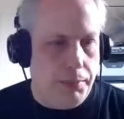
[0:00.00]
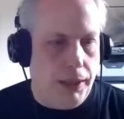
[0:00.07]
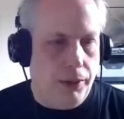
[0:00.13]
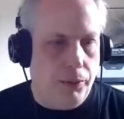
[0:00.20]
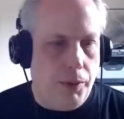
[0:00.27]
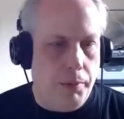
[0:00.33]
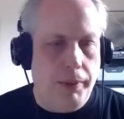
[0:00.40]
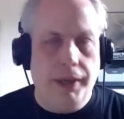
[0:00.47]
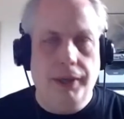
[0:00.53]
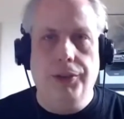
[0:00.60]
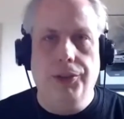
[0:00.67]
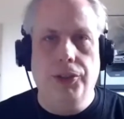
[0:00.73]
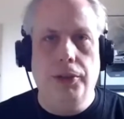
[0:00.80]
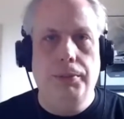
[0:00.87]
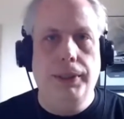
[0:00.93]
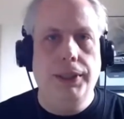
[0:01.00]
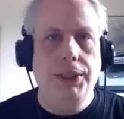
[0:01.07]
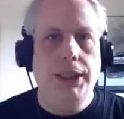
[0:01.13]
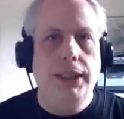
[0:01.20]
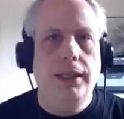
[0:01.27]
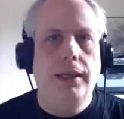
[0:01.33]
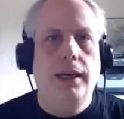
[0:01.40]
about mm-hmm. what Microscope
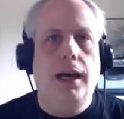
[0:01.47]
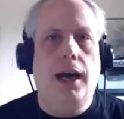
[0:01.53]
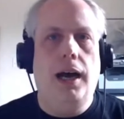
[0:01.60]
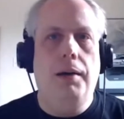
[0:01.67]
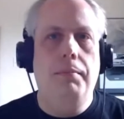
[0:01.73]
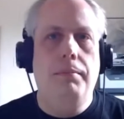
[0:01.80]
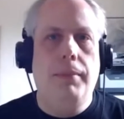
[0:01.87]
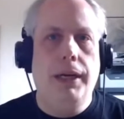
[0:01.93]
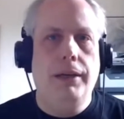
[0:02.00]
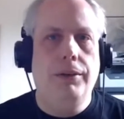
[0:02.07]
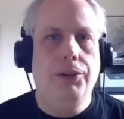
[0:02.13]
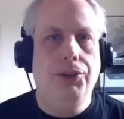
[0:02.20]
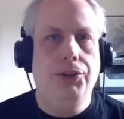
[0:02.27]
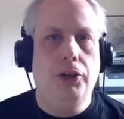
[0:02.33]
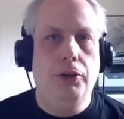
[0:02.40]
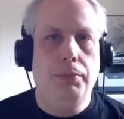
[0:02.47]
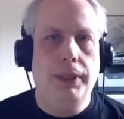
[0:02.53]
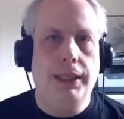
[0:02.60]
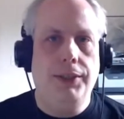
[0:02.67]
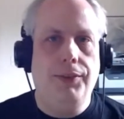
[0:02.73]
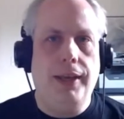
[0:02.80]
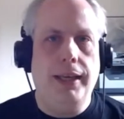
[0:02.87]
is. Um, Microscope
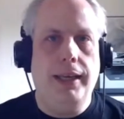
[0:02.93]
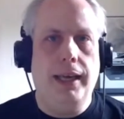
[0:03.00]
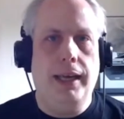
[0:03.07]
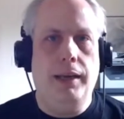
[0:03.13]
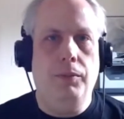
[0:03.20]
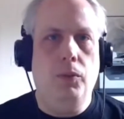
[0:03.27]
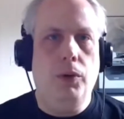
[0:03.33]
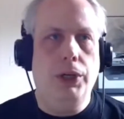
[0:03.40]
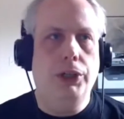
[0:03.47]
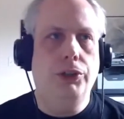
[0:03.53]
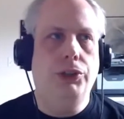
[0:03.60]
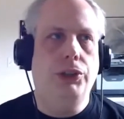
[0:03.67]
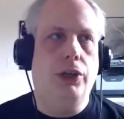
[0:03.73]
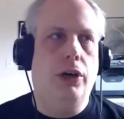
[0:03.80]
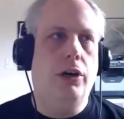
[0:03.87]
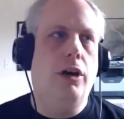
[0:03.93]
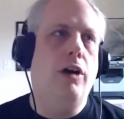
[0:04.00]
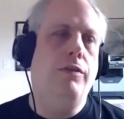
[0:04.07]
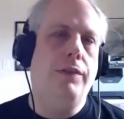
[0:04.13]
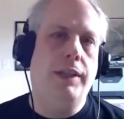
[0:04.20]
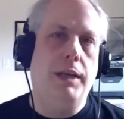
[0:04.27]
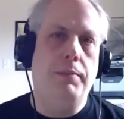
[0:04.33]
is a game where you start
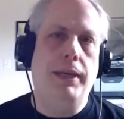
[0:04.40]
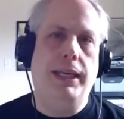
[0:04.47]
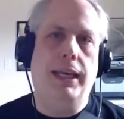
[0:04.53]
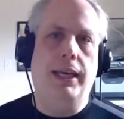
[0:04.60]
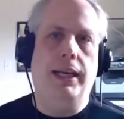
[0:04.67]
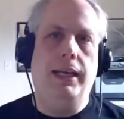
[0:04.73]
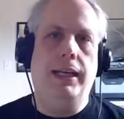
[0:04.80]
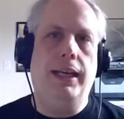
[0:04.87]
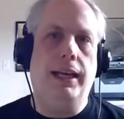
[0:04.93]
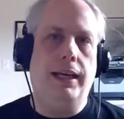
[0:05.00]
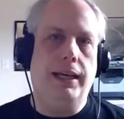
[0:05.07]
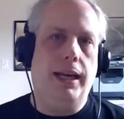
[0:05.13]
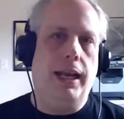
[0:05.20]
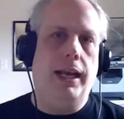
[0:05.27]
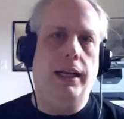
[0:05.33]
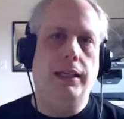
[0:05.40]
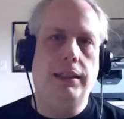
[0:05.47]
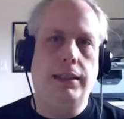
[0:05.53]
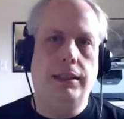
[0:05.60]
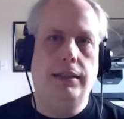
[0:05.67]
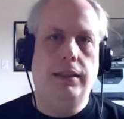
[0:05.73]
off with a beginning and an end,